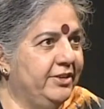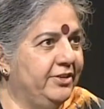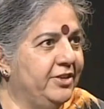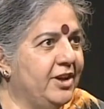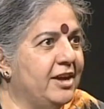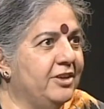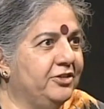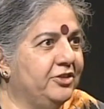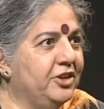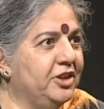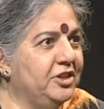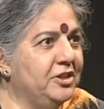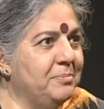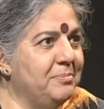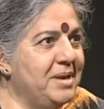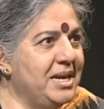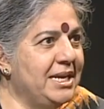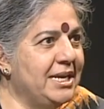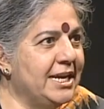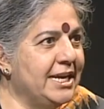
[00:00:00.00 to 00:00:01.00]
a disaster in
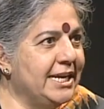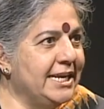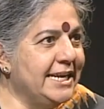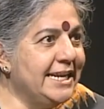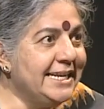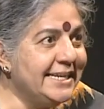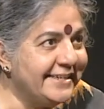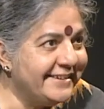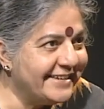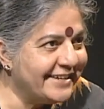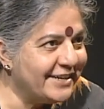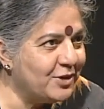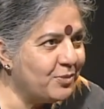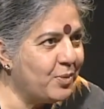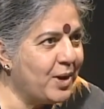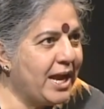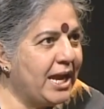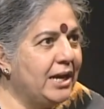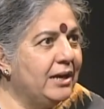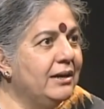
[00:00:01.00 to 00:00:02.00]
the making in India
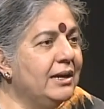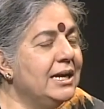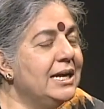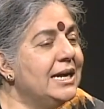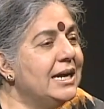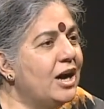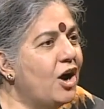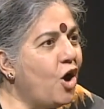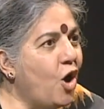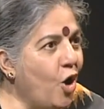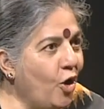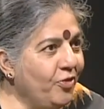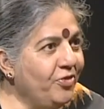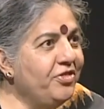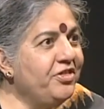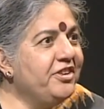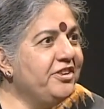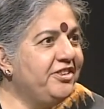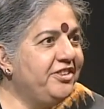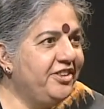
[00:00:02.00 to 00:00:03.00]
where
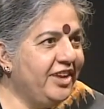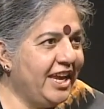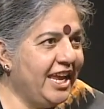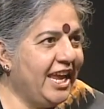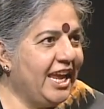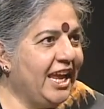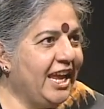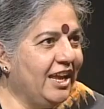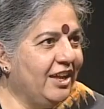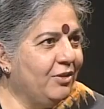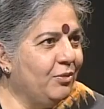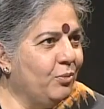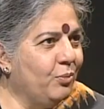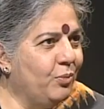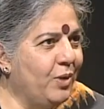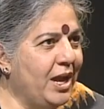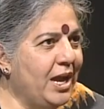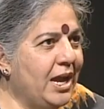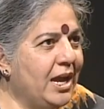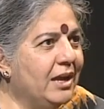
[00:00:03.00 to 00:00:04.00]
on the day
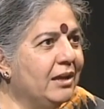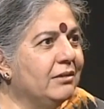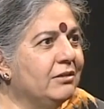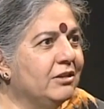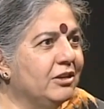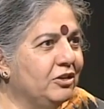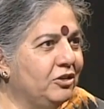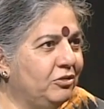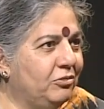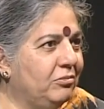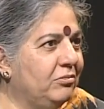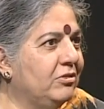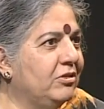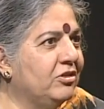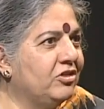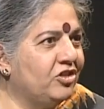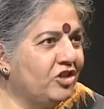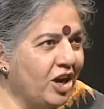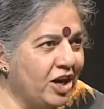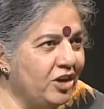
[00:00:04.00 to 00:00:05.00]
where the
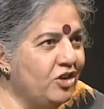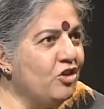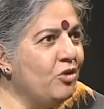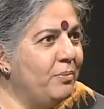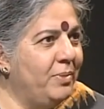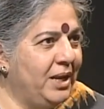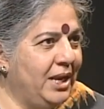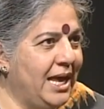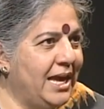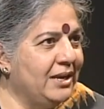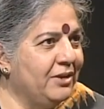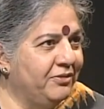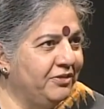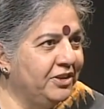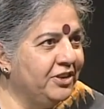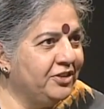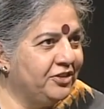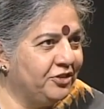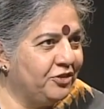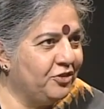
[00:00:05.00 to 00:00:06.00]
Chernobyl
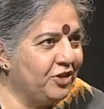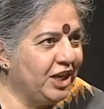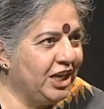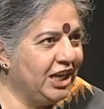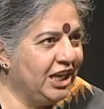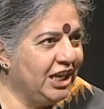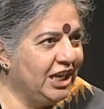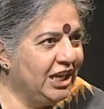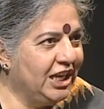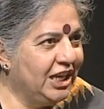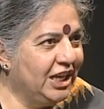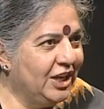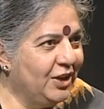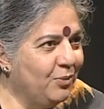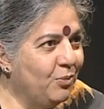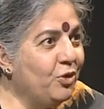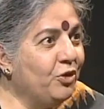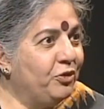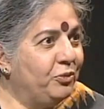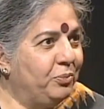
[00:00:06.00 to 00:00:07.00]
anniversary
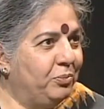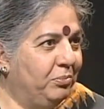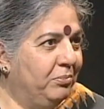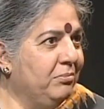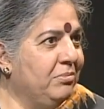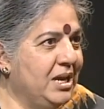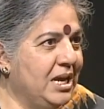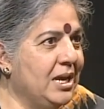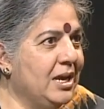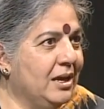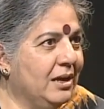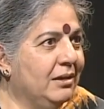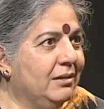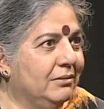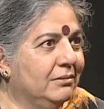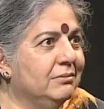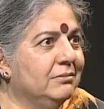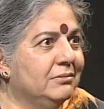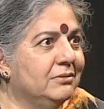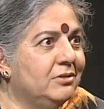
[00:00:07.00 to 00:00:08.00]
was being
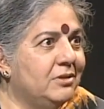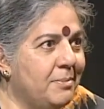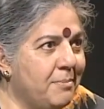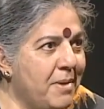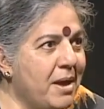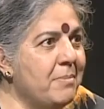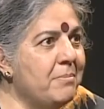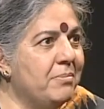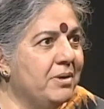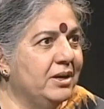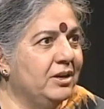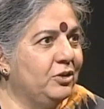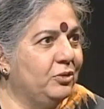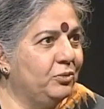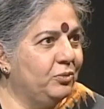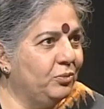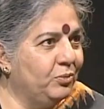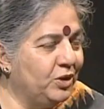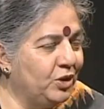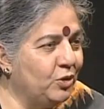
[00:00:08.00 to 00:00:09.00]

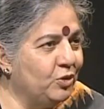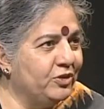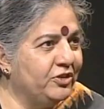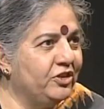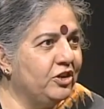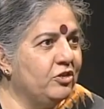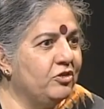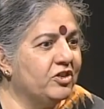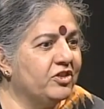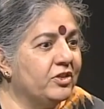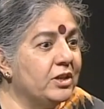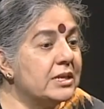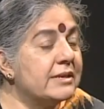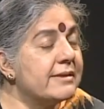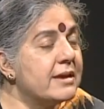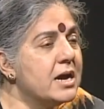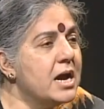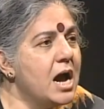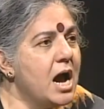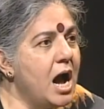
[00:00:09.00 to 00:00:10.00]
remembered with all
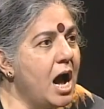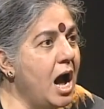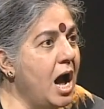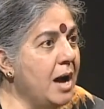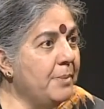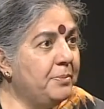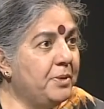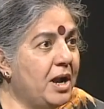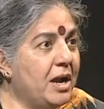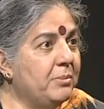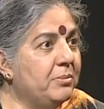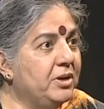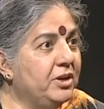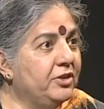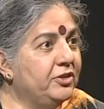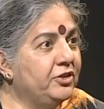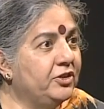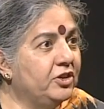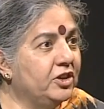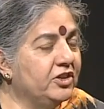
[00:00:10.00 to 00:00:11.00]
seriousness, our Prime
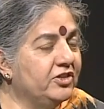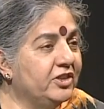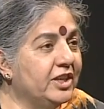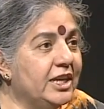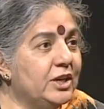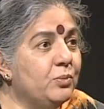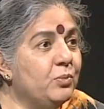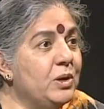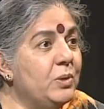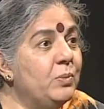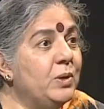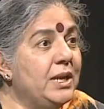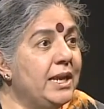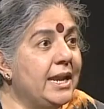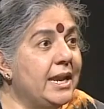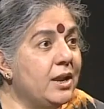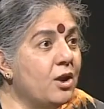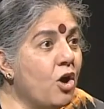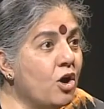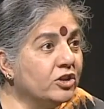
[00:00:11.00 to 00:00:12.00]
Minister said we will
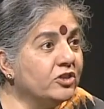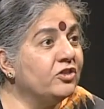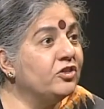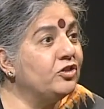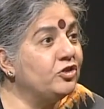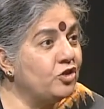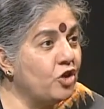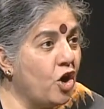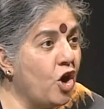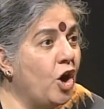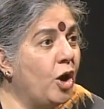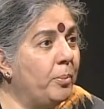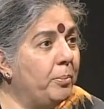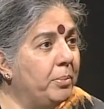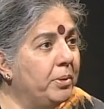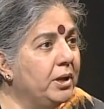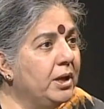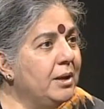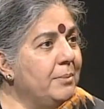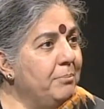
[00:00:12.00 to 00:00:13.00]
not
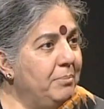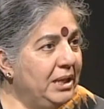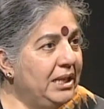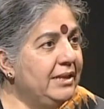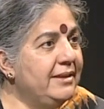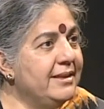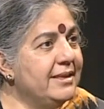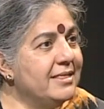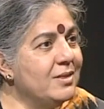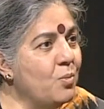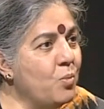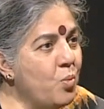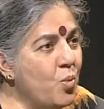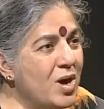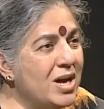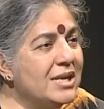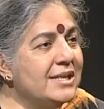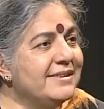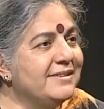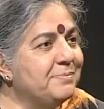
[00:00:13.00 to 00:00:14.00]
stop building the
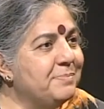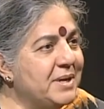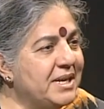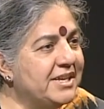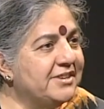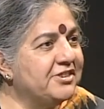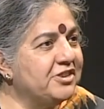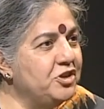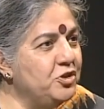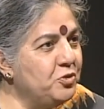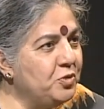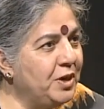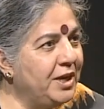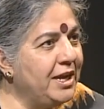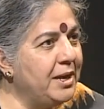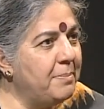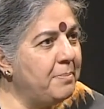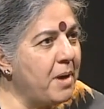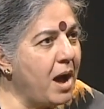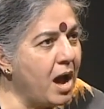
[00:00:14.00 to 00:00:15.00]
world's biggest
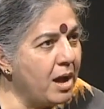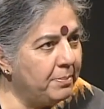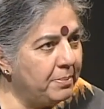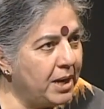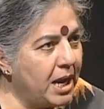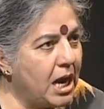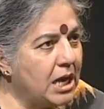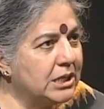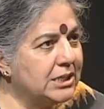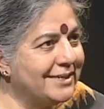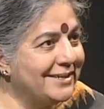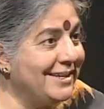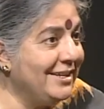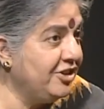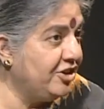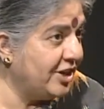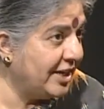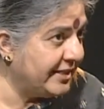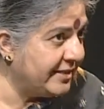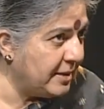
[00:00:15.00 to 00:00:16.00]
nuclear power plant
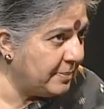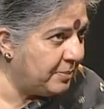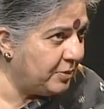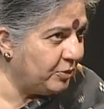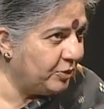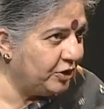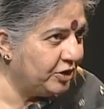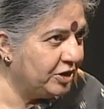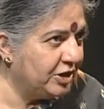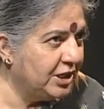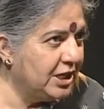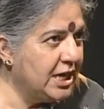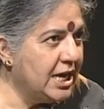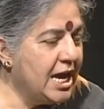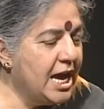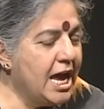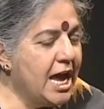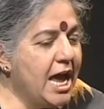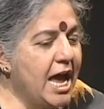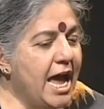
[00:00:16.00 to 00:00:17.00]
in Jaitapur.
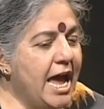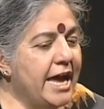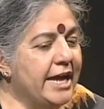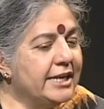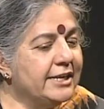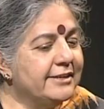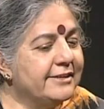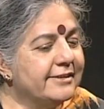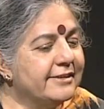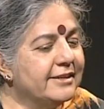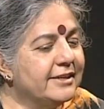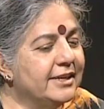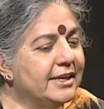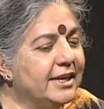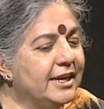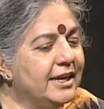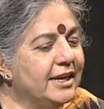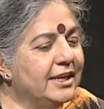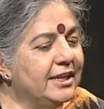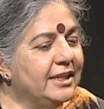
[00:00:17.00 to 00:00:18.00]
And
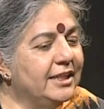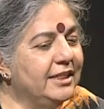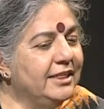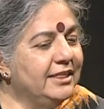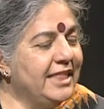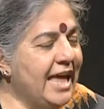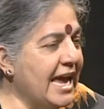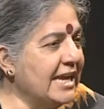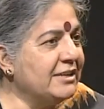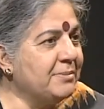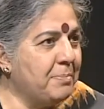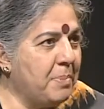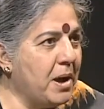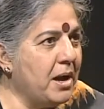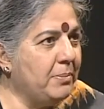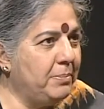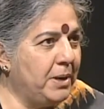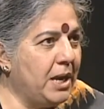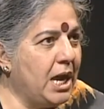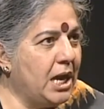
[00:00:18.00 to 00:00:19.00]
that
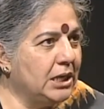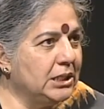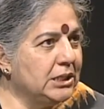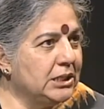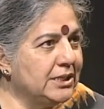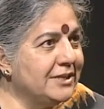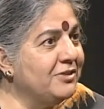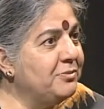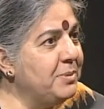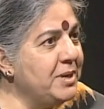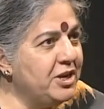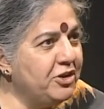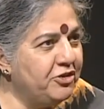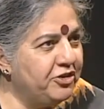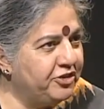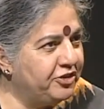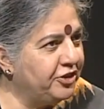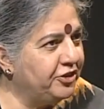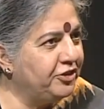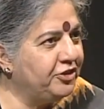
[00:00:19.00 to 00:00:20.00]
power plant is being
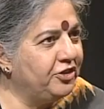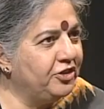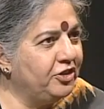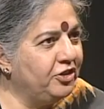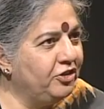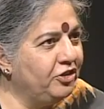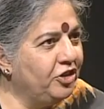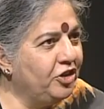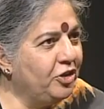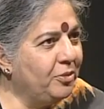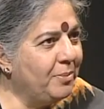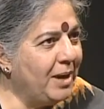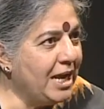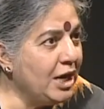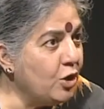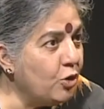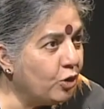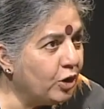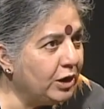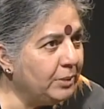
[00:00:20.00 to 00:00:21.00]
resisted
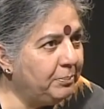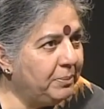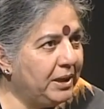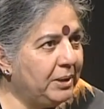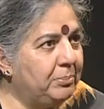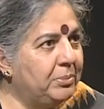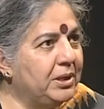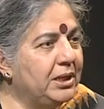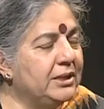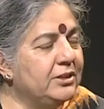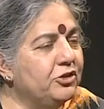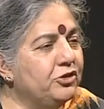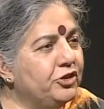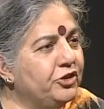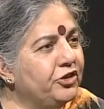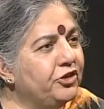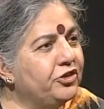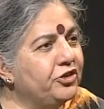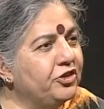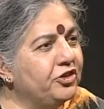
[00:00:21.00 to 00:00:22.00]
by local people, and the
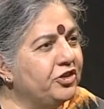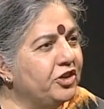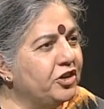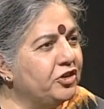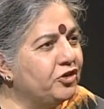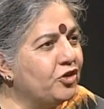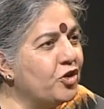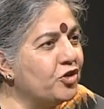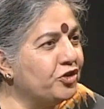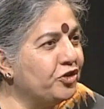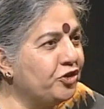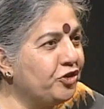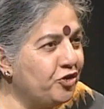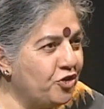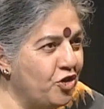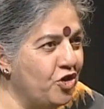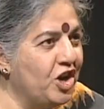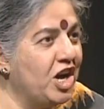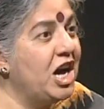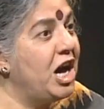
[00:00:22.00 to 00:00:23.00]
resistance has gone
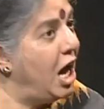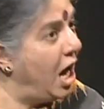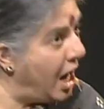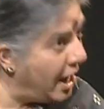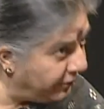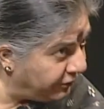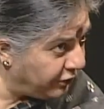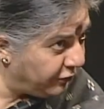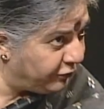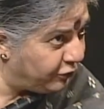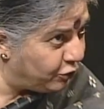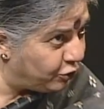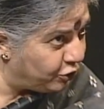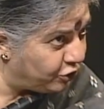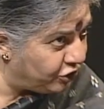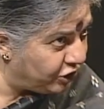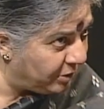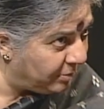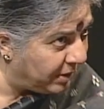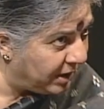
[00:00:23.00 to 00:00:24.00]
stronger after
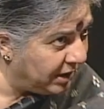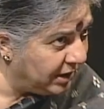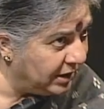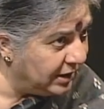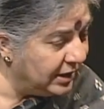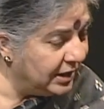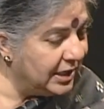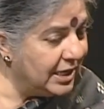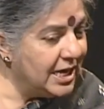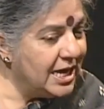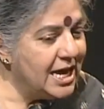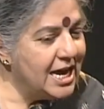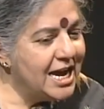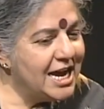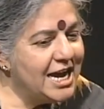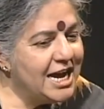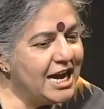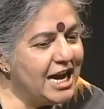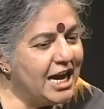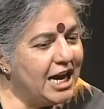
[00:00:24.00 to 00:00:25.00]
Fukushima.
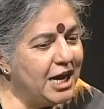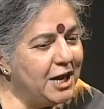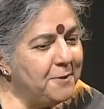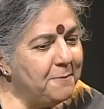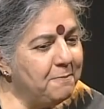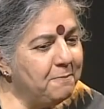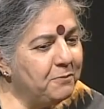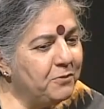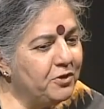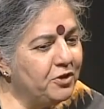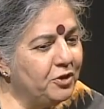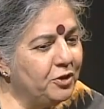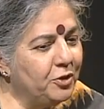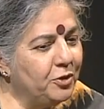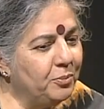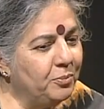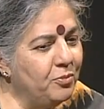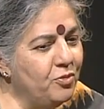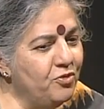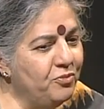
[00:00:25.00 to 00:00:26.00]
Right.
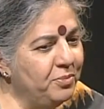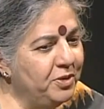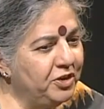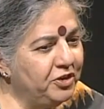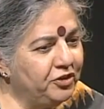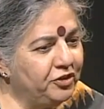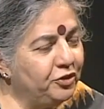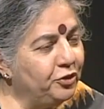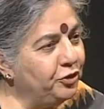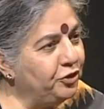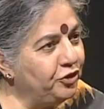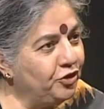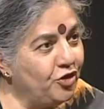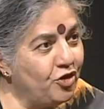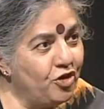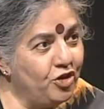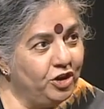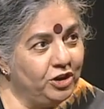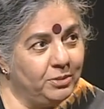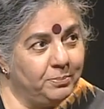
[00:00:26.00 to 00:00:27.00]
The movement is so
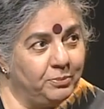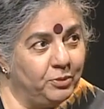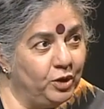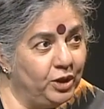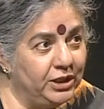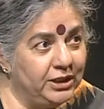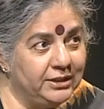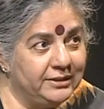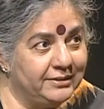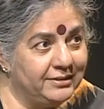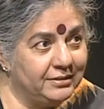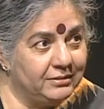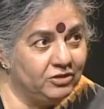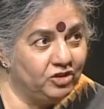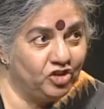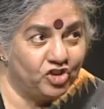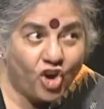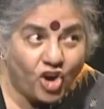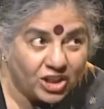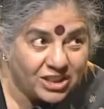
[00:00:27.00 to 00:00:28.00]
strong, the police
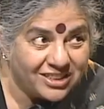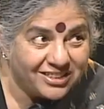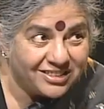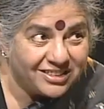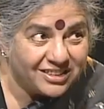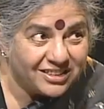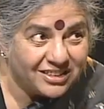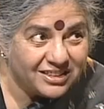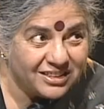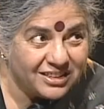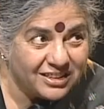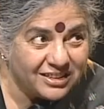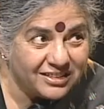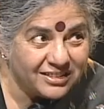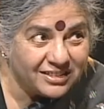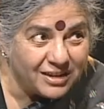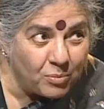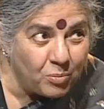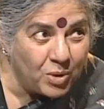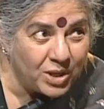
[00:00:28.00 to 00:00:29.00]
shot
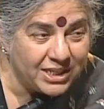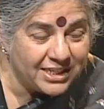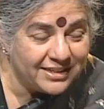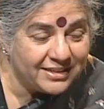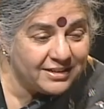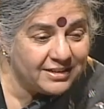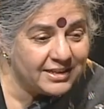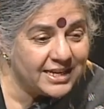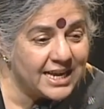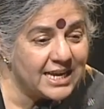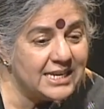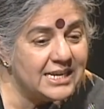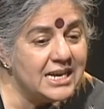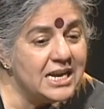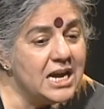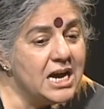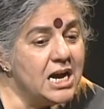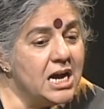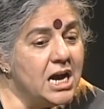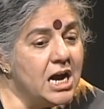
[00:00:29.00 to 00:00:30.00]
someone dead.
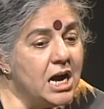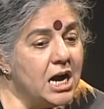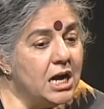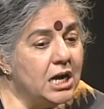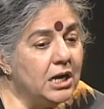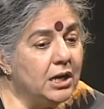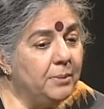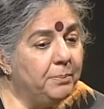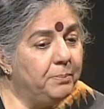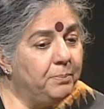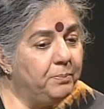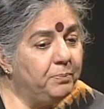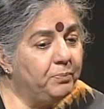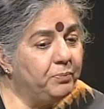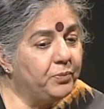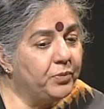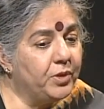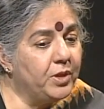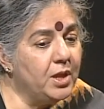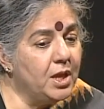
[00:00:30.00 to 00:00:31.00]
A
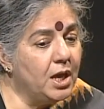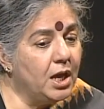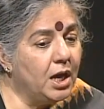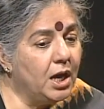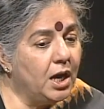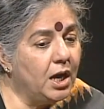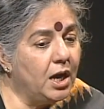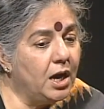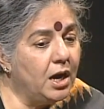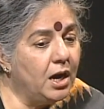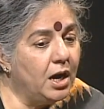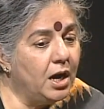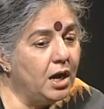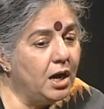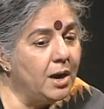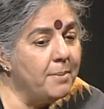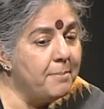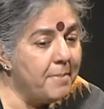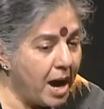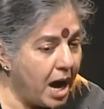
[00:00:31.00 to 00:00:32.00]

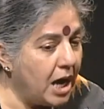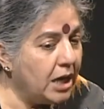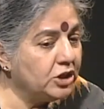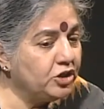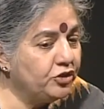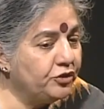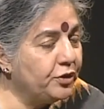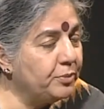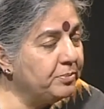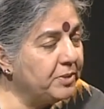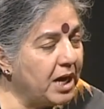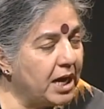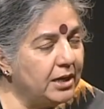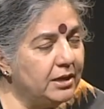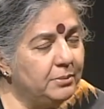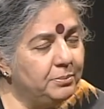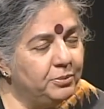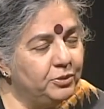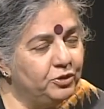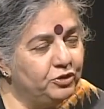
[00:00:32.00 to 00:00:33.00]
march from
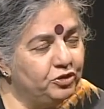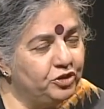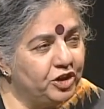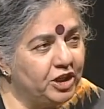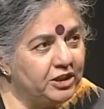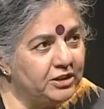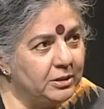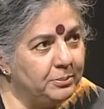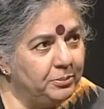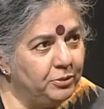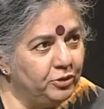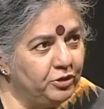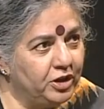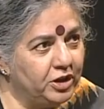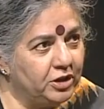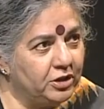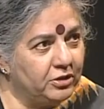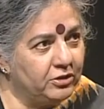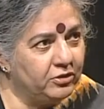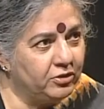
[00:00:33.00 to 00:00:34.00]
Tarapur to Jaitapur
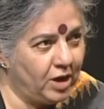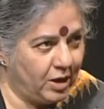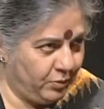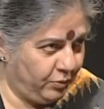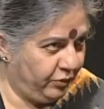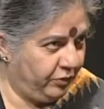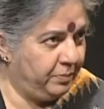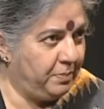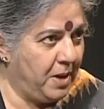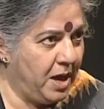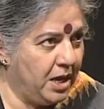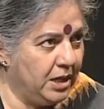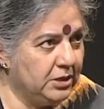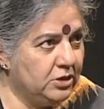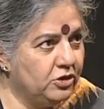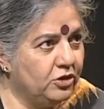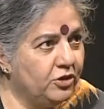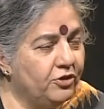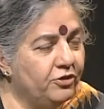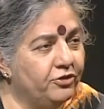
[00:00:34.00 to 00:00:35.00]
that I was
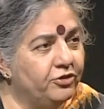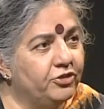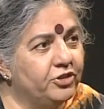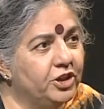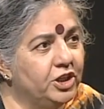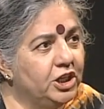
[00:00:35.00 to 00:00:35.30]
part of,